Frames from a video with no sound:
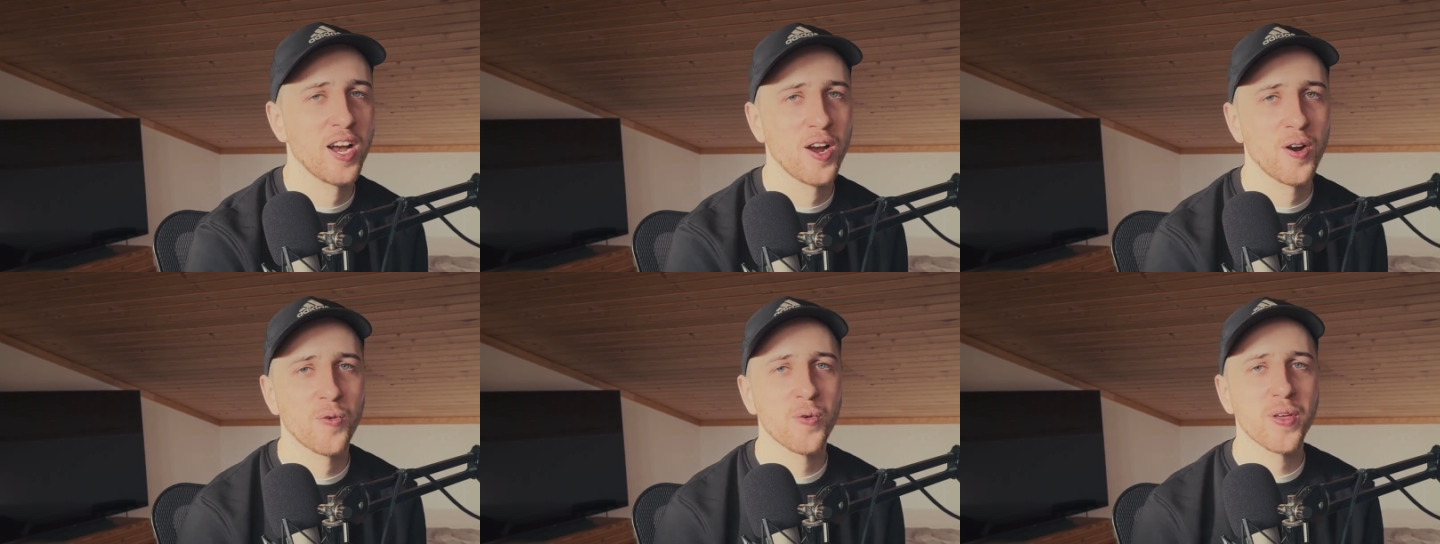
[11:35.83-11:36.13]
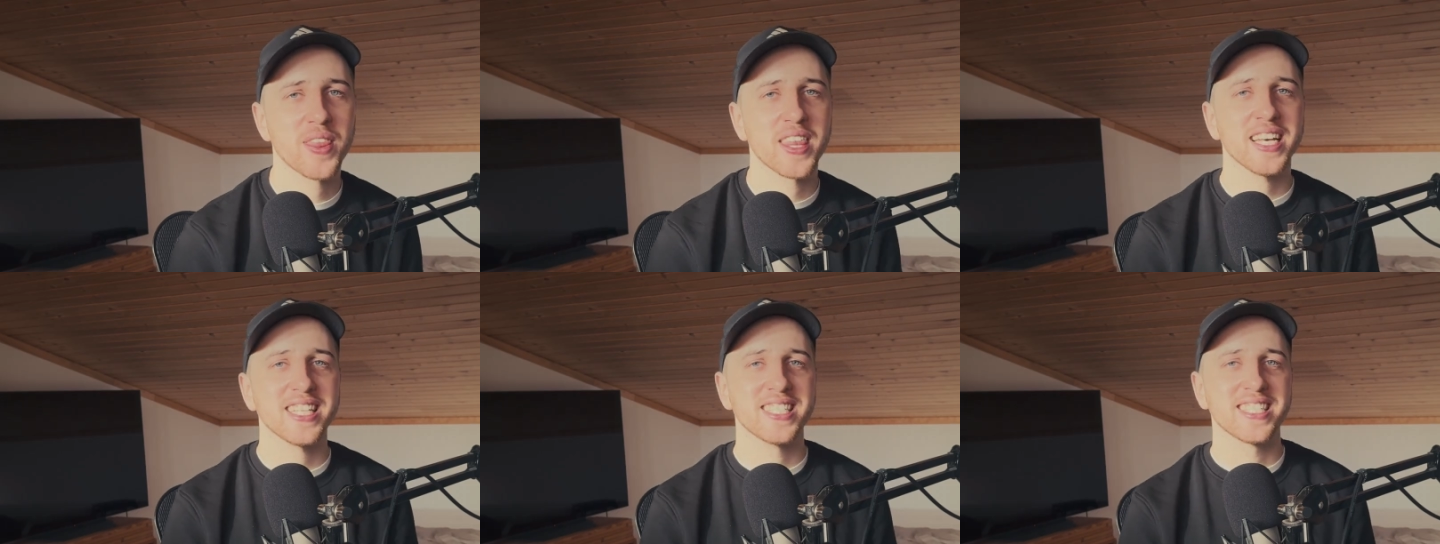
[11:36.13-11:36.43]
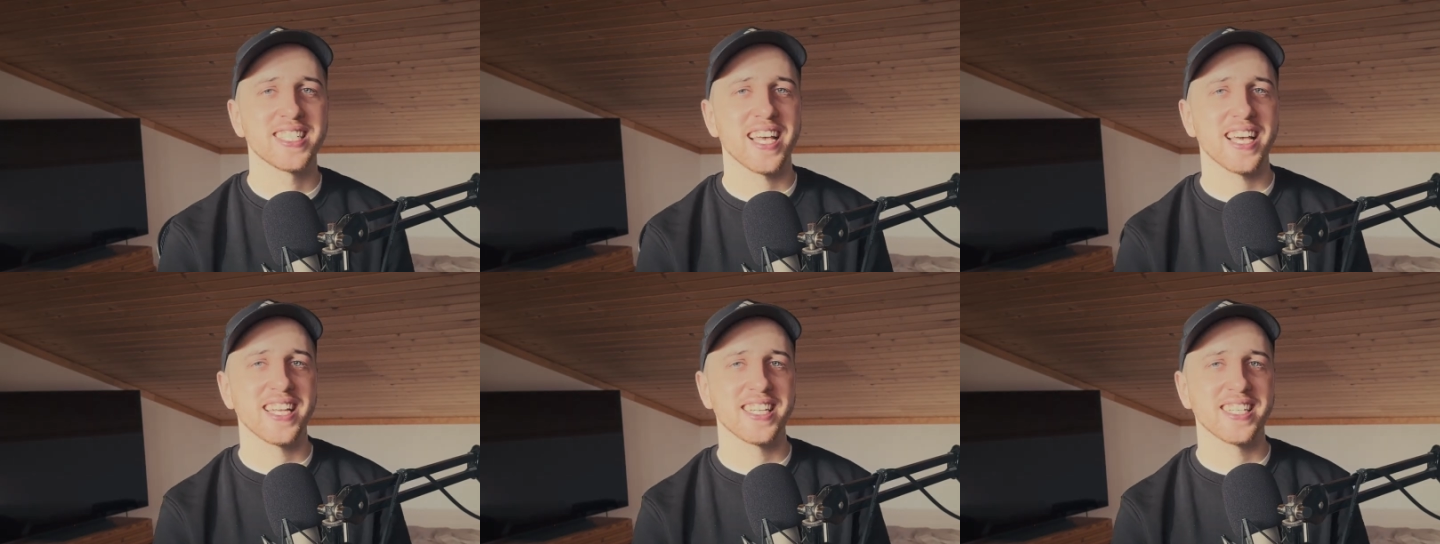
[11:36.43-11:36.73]
With that
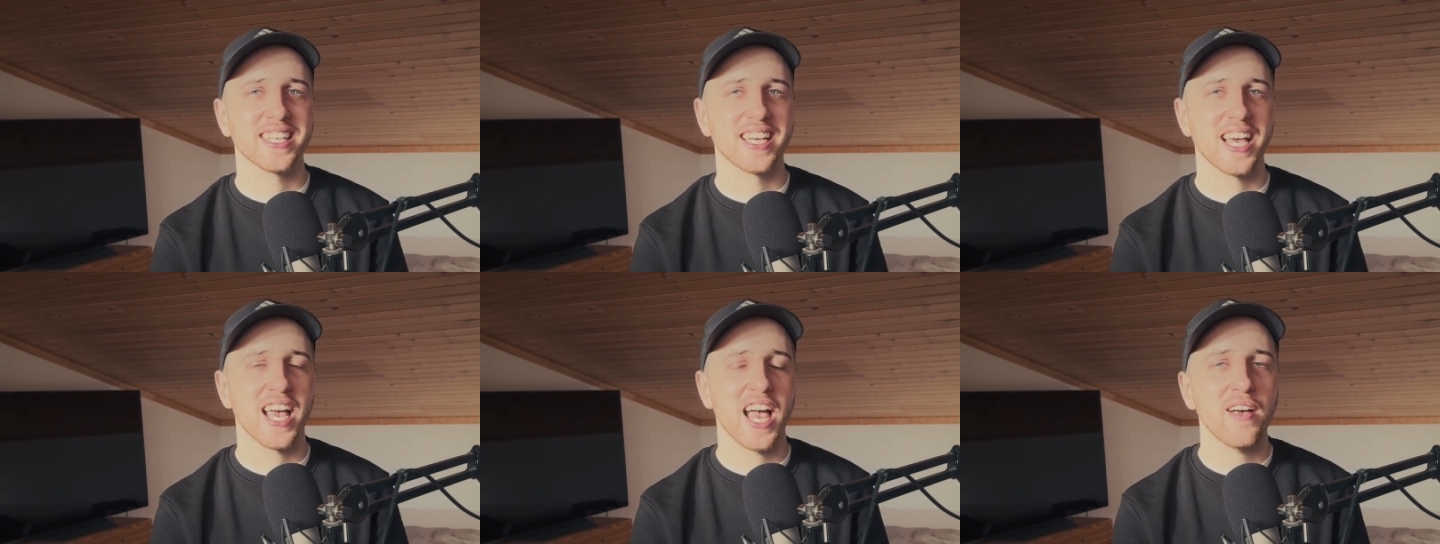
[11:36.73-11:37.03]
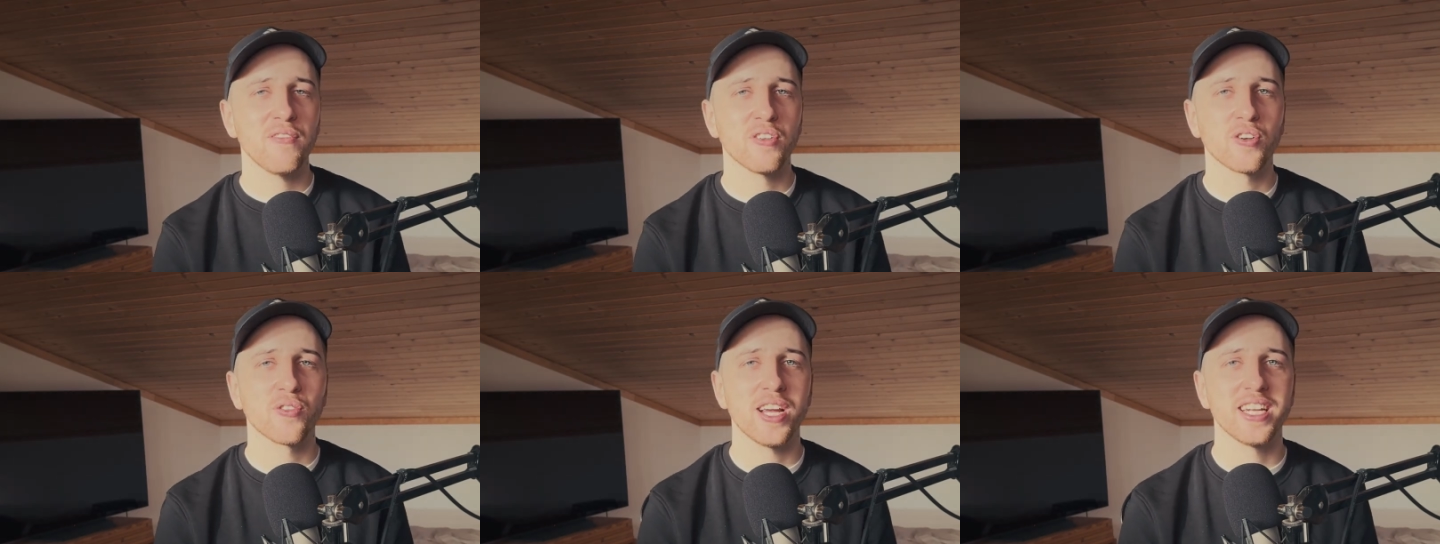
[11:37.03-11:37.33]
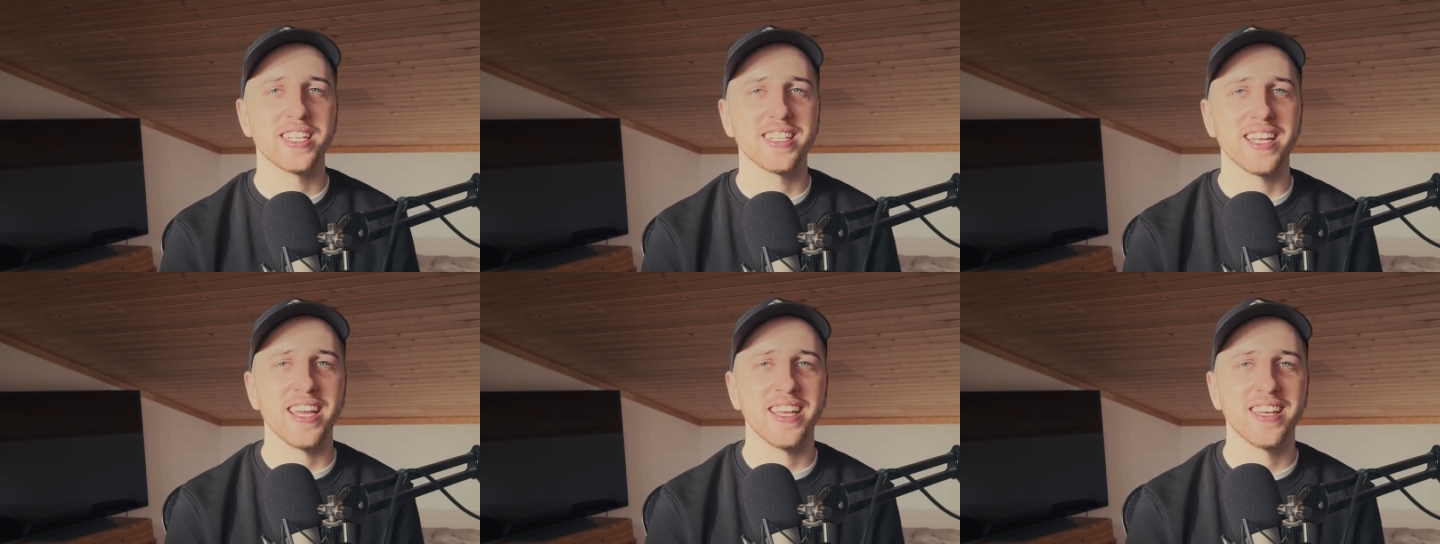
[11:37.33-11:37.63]
said, have a
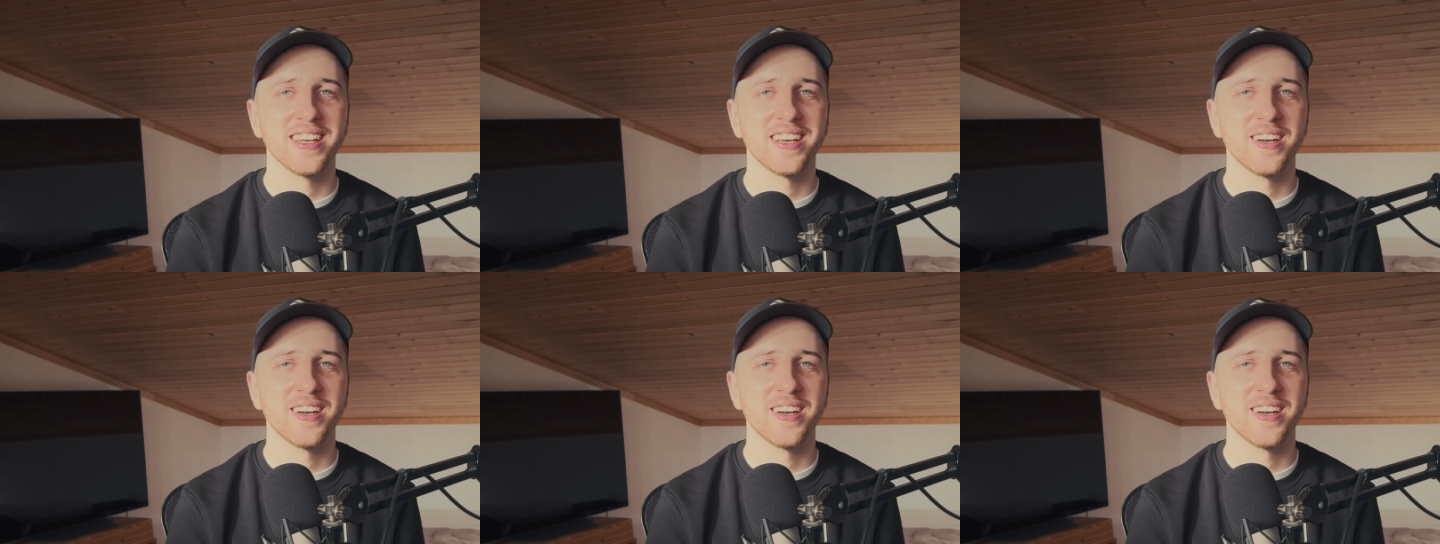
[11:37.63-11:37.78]
great day.